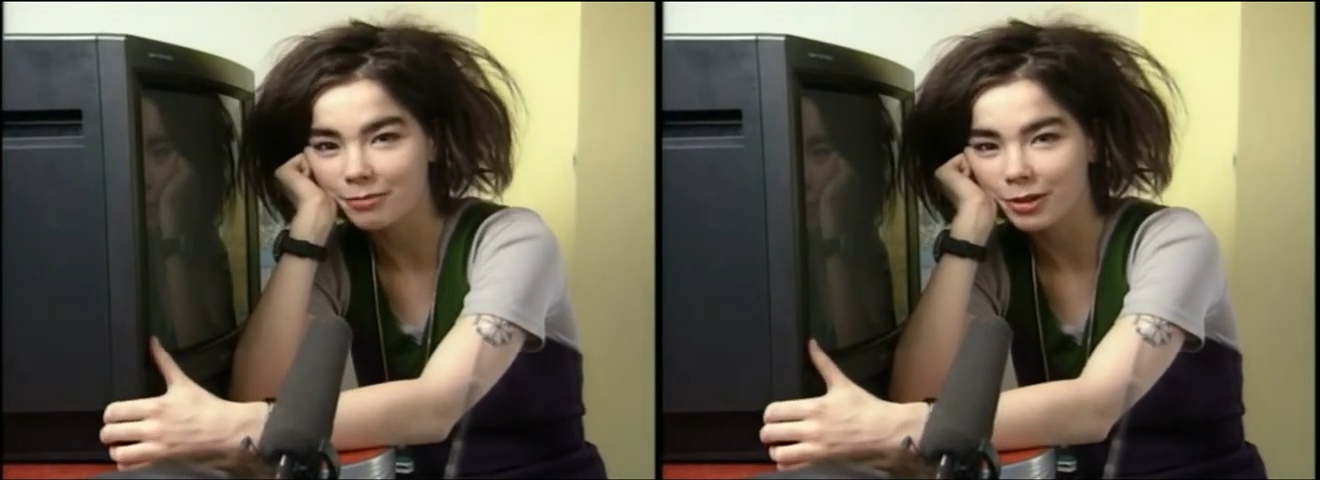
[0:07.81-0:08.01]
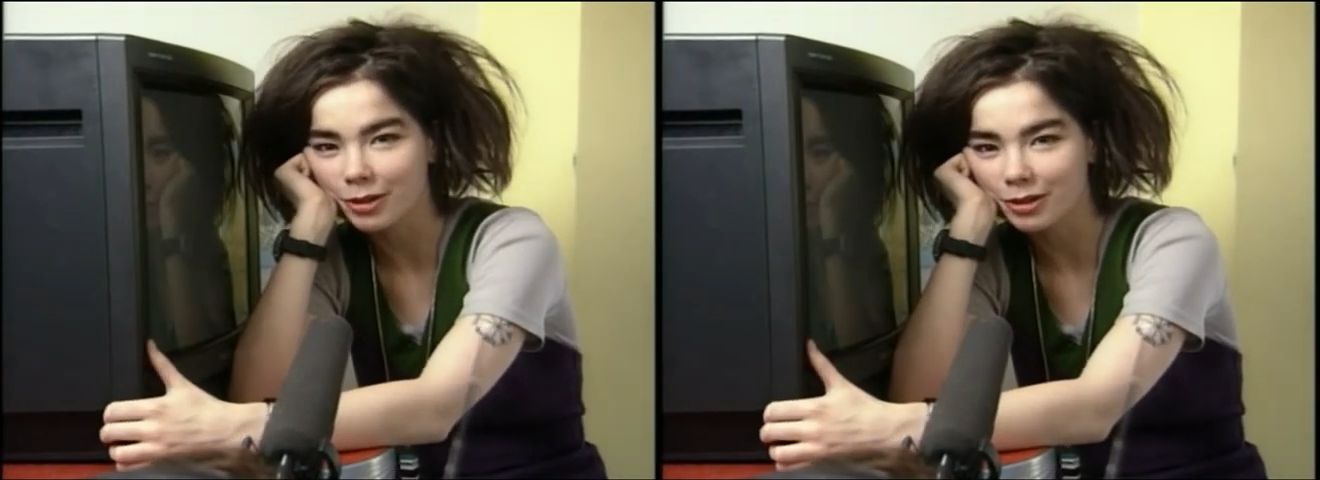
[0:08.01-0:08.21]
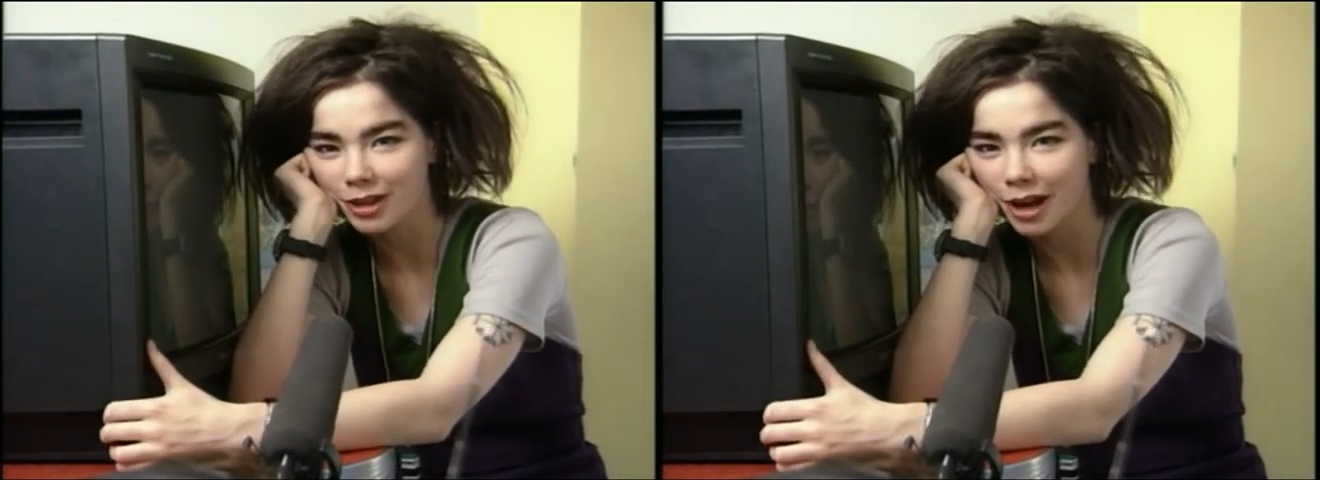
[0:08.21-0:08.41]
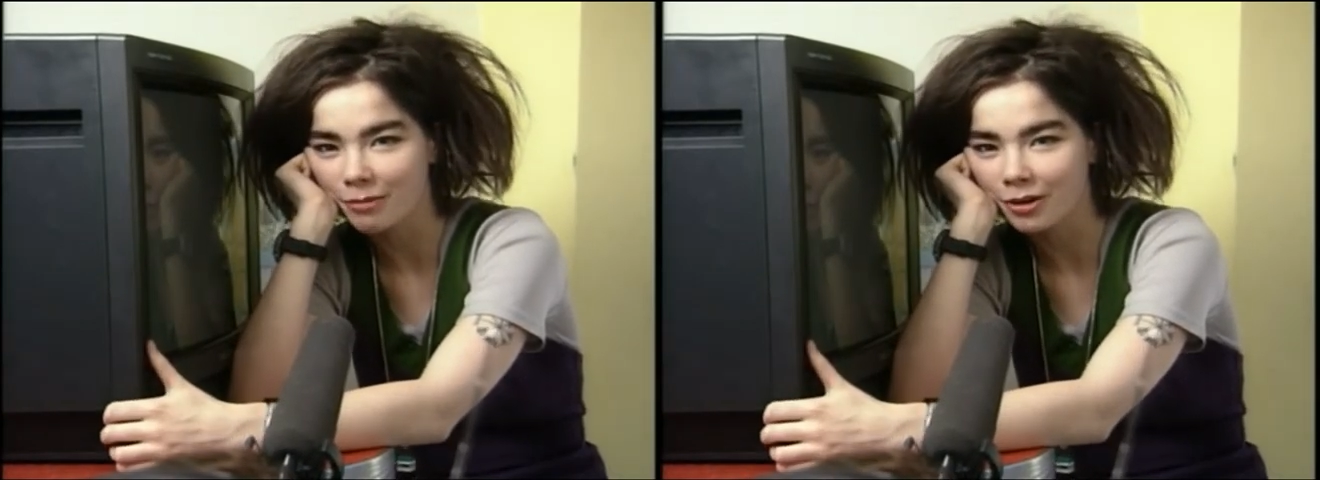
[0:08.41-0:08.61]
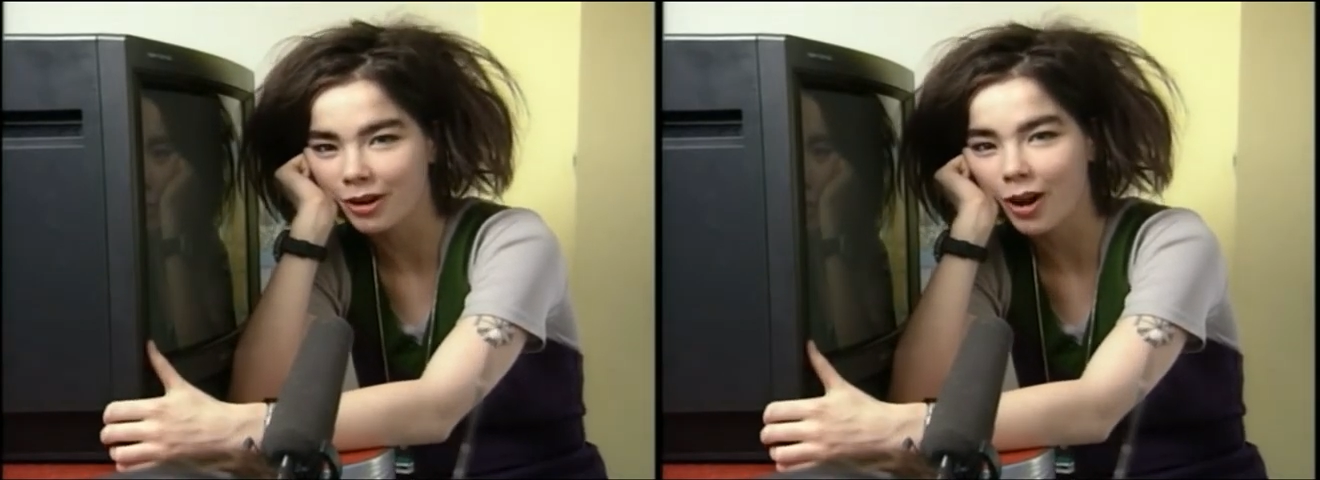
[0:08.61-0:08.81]
because
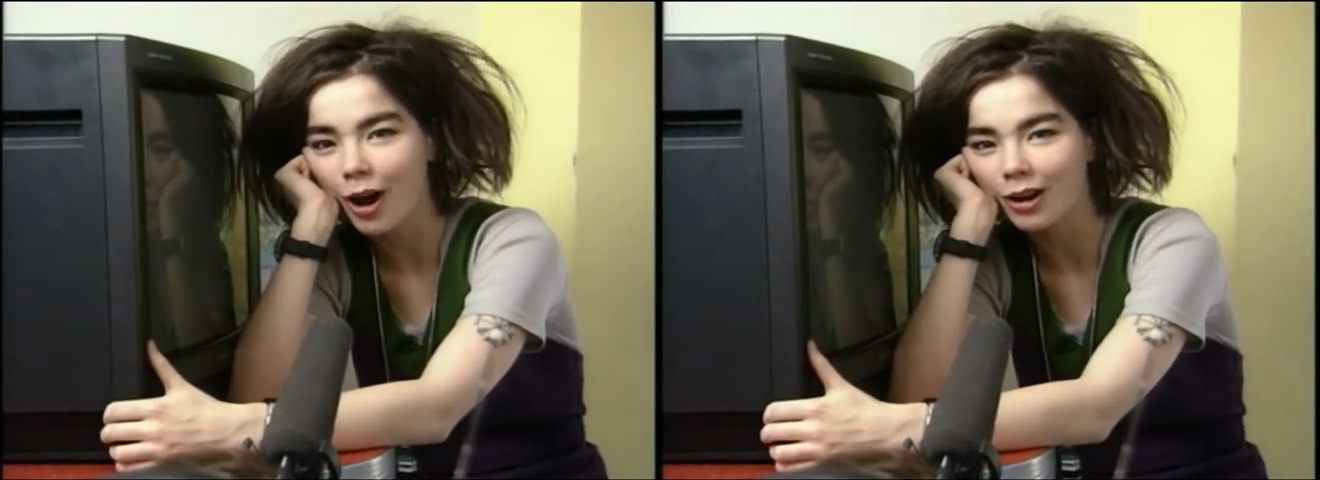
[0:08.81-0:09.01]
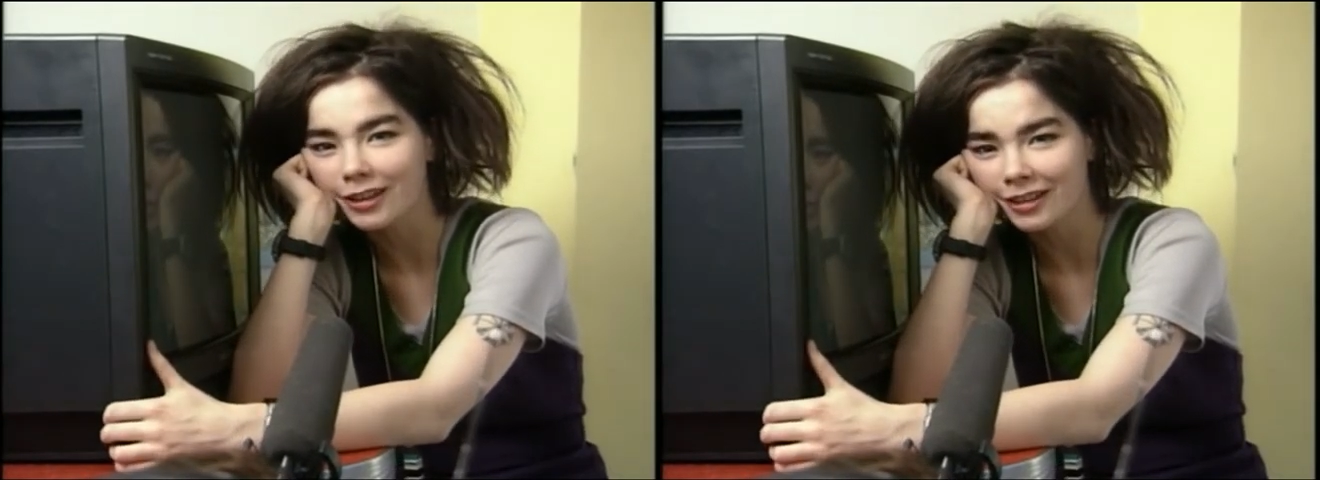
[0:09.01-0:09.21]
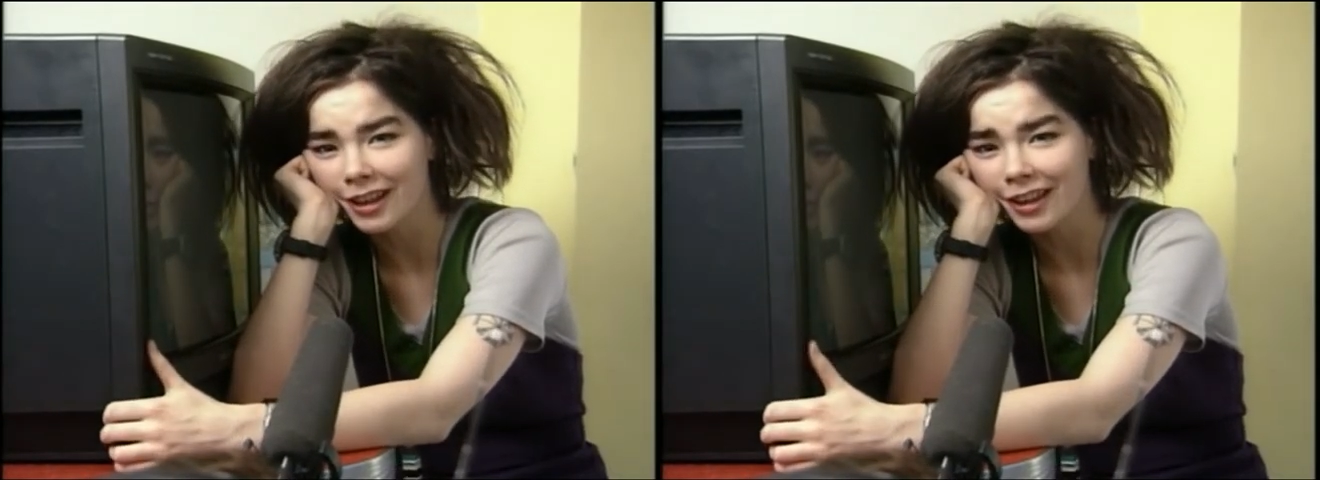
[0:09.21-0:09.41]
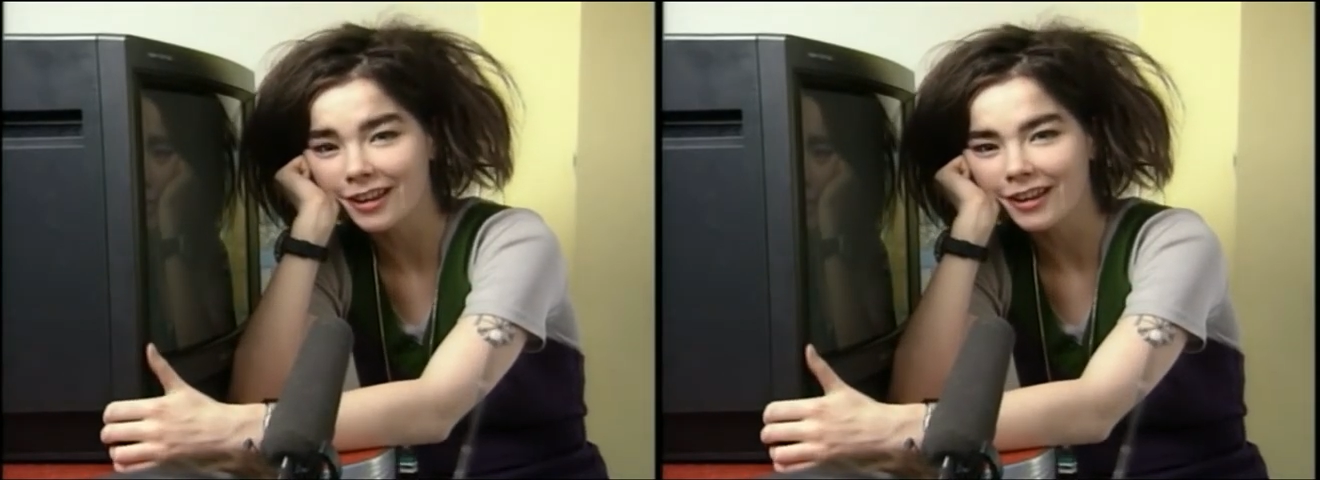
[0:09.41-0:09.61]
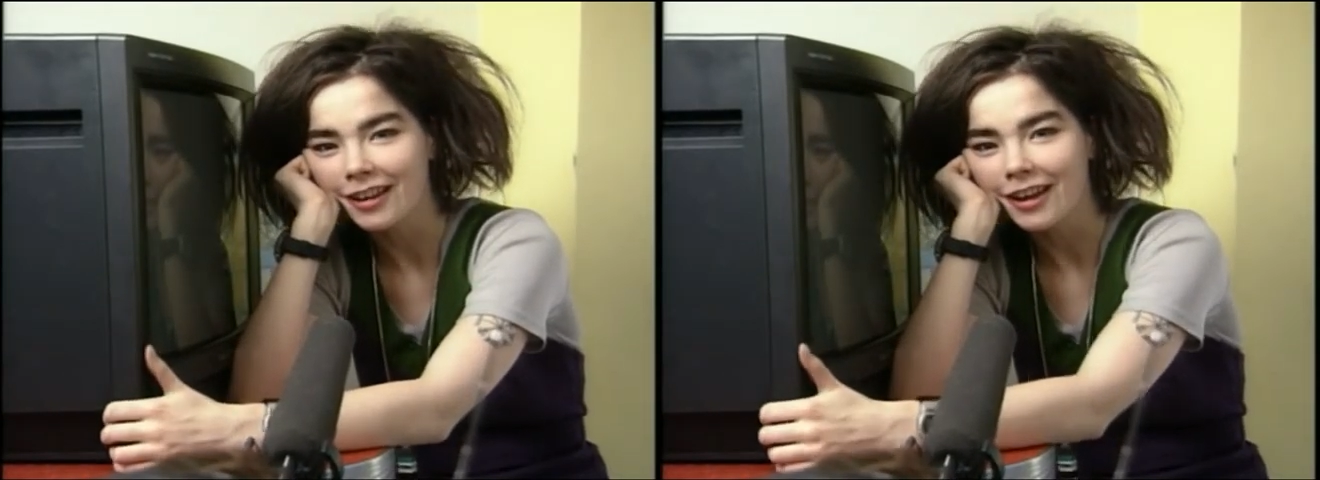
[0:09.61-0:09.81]
I'm on a holiday